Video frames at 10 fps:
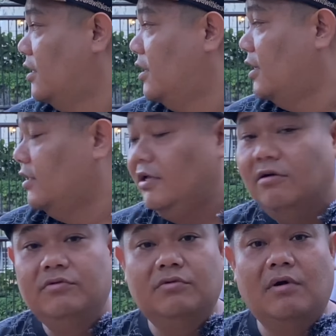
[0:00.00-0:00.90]
And I
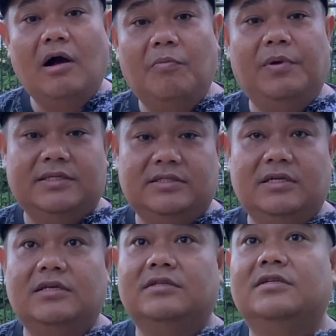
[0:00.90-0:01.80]
tell you how
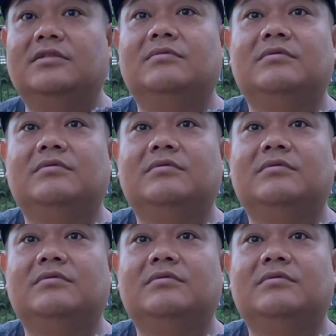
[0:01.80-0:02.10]
plastic is it.